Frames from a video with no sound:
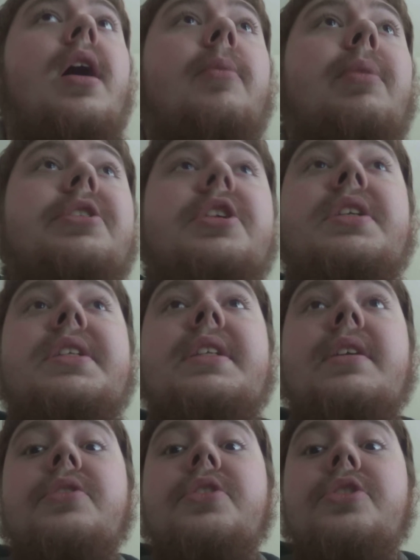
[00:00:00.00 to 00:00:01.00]
But she's
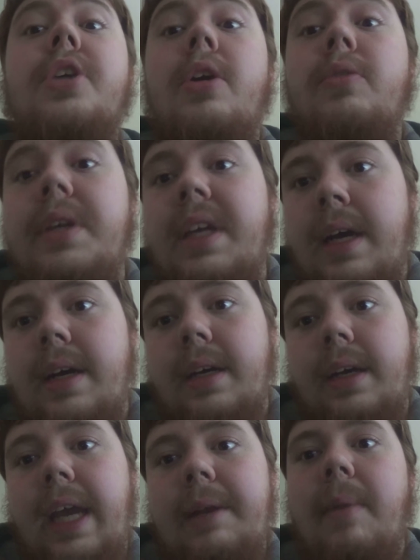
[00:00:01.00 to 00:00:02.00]
still so
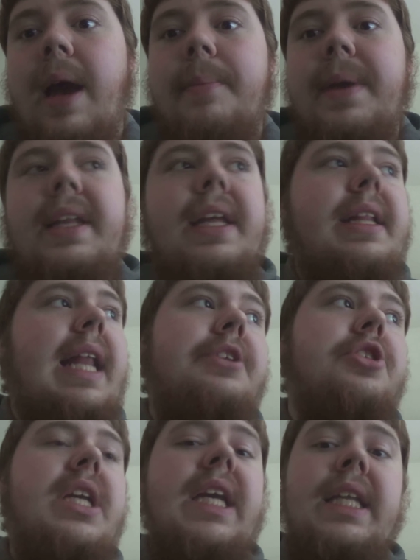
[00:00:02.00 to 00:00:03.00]
young, in my opinion, that
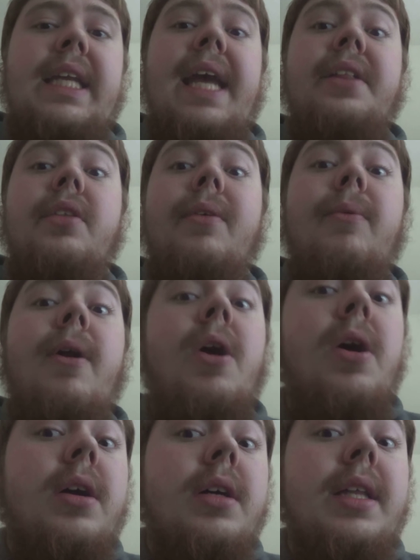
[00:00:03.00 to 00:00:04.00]
she could get the
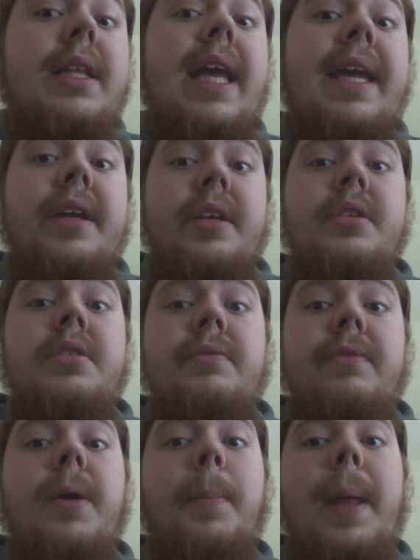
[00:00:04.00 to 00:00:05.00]
wrong things
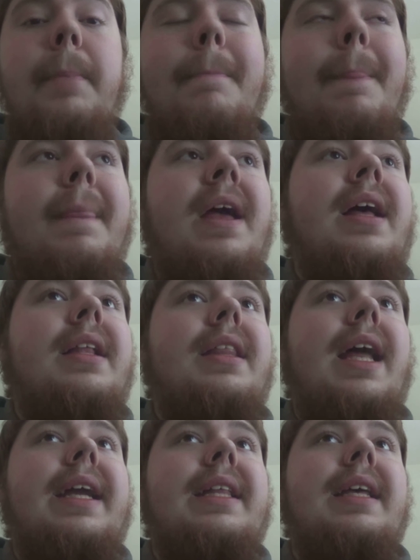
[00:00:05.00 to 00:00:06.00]
from it.
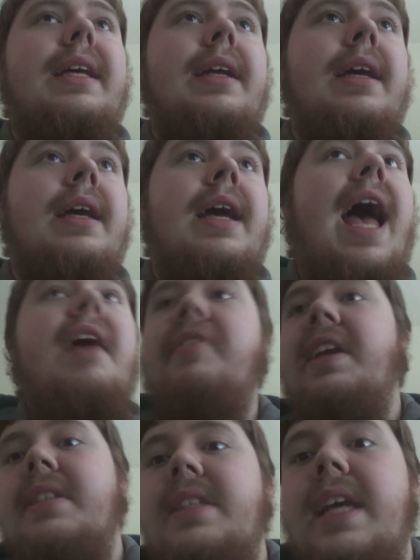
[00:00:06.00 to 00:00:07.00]
Like that
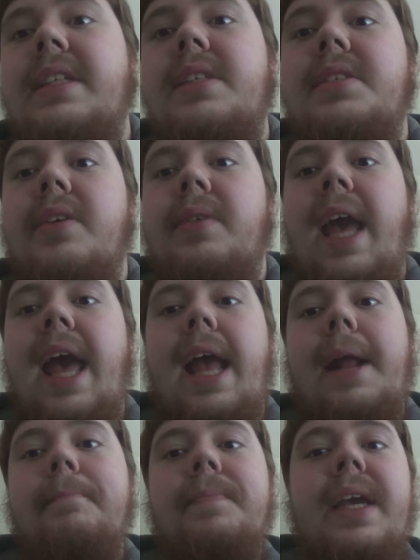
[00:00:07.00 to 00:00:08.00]
having sex is
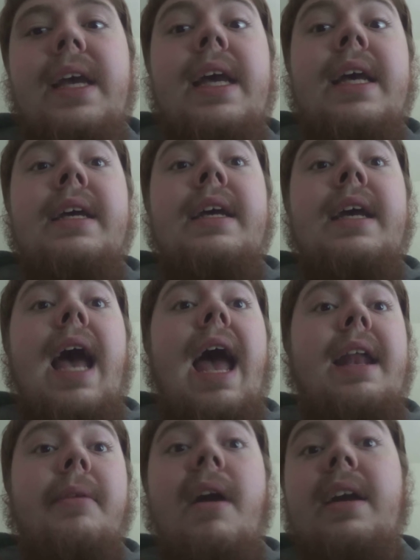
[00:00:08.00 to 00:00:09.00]
okay.
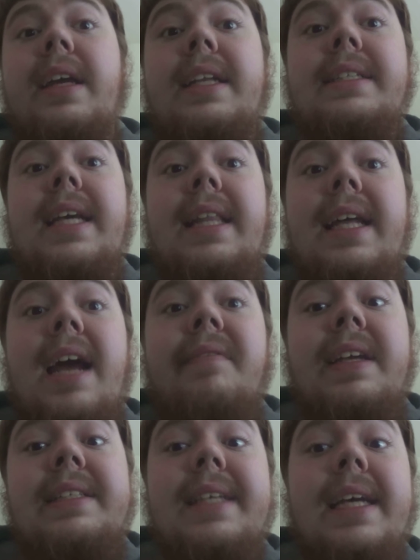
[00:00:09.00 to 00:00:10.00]
And I'm not going to say that
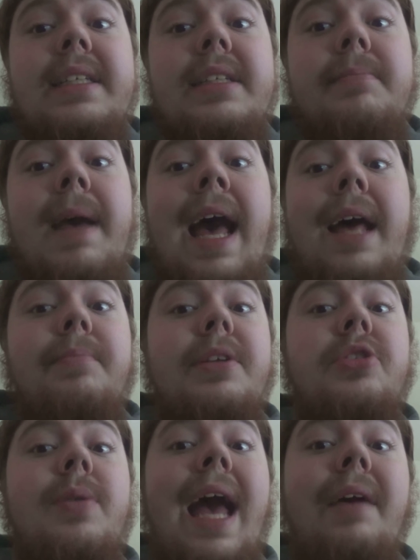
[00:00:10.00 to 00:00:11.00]
having sex is bad,
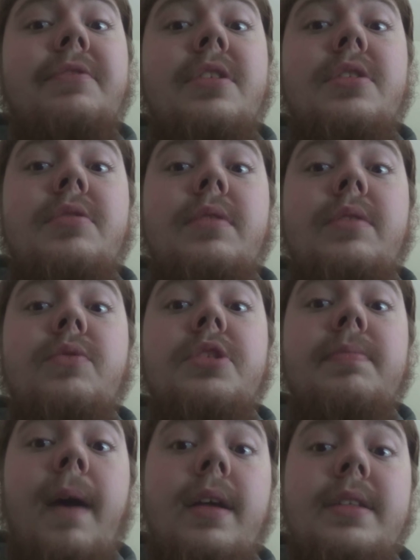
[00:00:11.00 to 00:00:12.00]
but you have to do it
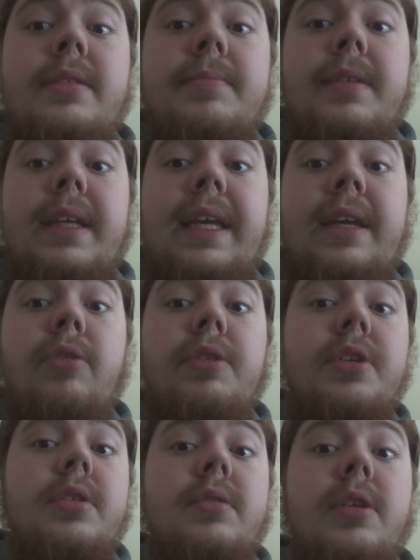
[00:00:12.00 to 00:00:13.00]
responsibly
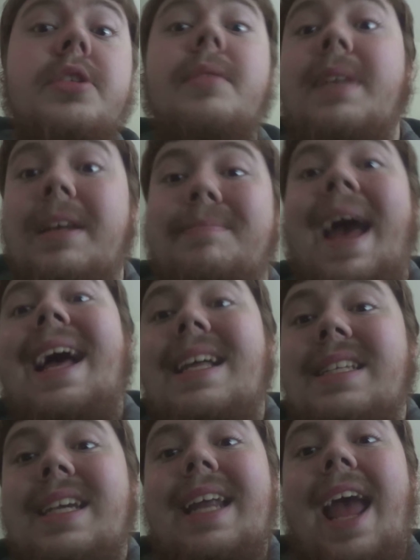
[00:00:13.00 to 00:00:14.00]
or something
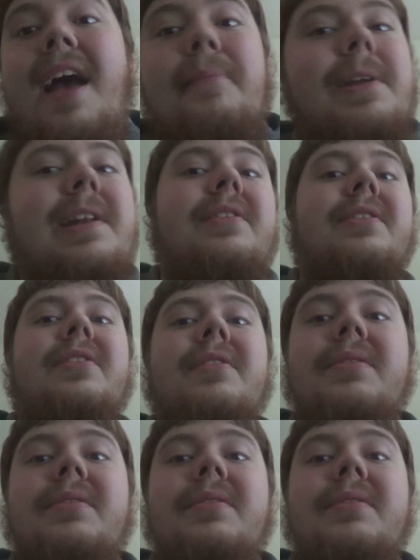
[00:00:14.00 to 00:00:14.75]
bad's going to happen. Either you're